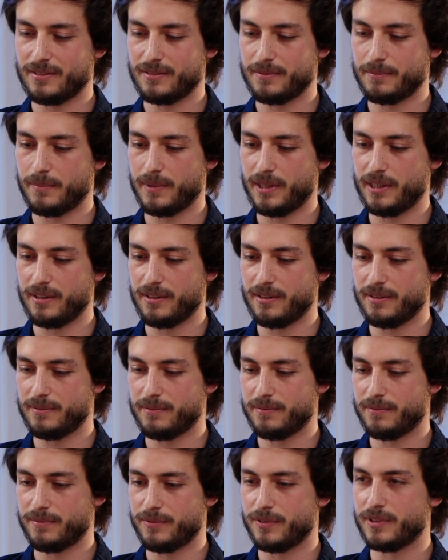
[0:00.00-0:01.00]
my
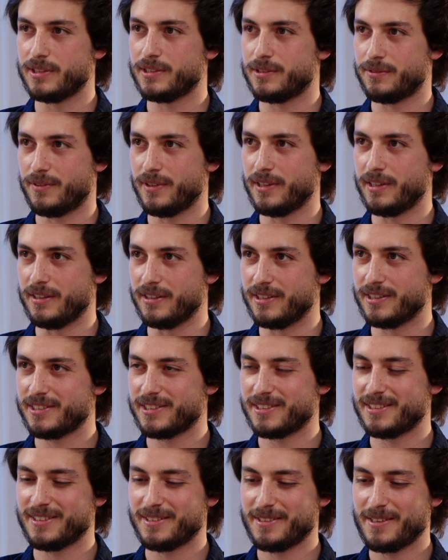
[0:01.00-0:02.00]
first 3
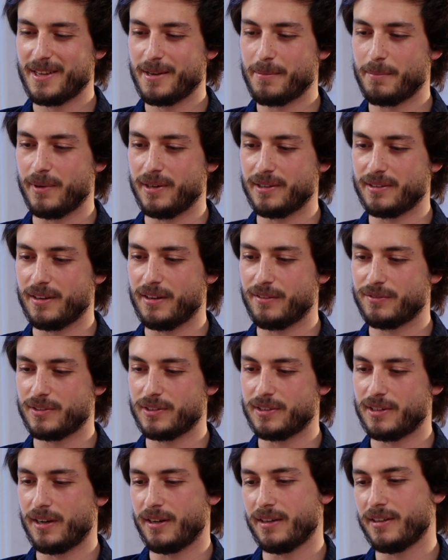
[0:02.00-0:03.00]
years, but
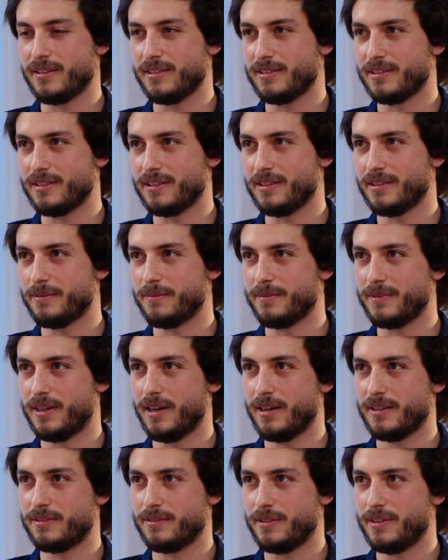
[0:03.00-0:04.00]
after I
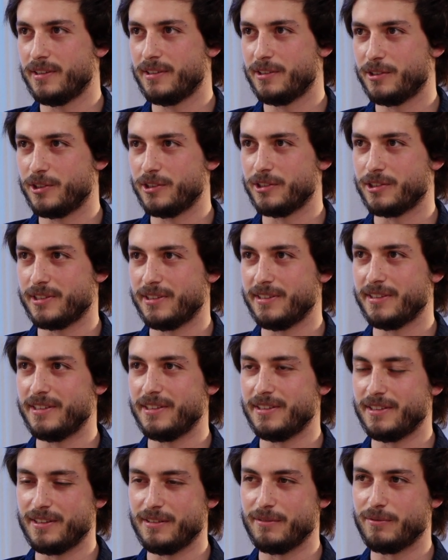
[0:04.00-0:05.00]
got
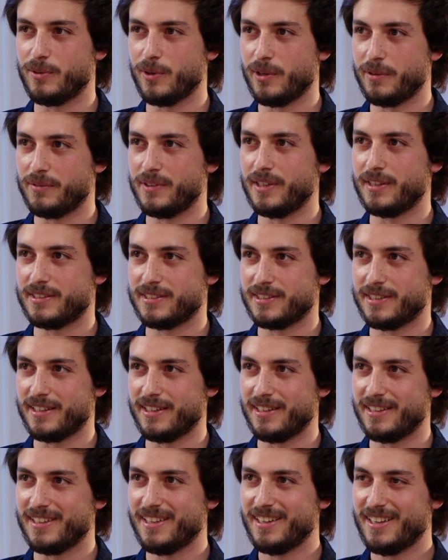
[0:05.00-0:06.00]
religiously involved, let's
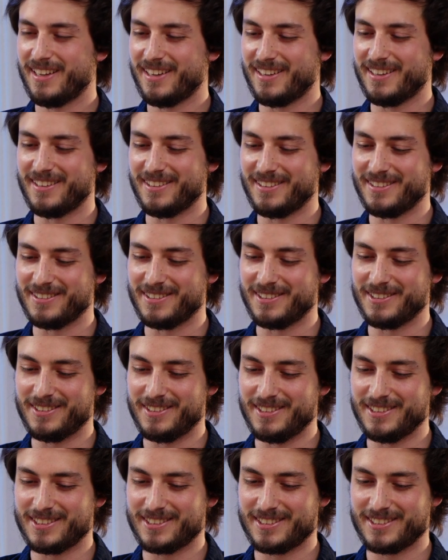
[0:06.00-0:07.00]
say, in
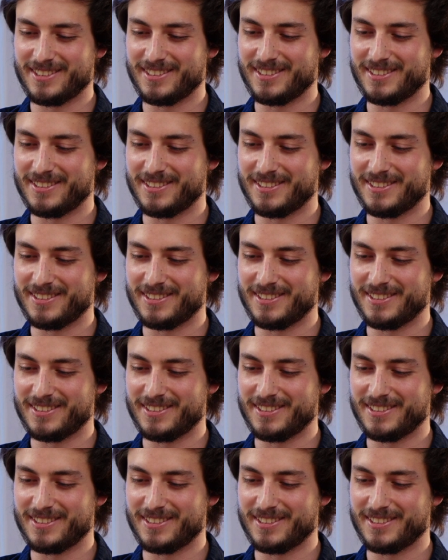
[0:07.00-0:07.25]
this